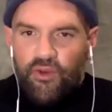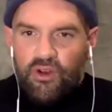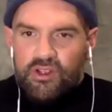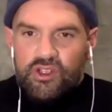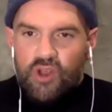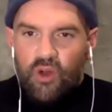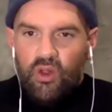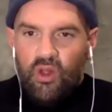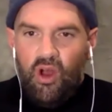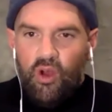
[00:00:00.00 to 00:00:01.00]
for so
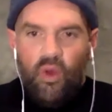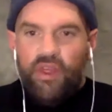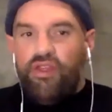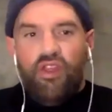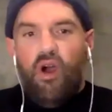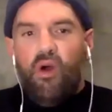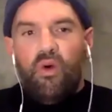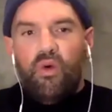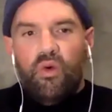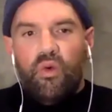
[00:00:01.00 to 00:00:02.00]
long with
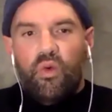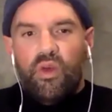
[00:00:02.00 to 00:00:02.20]
no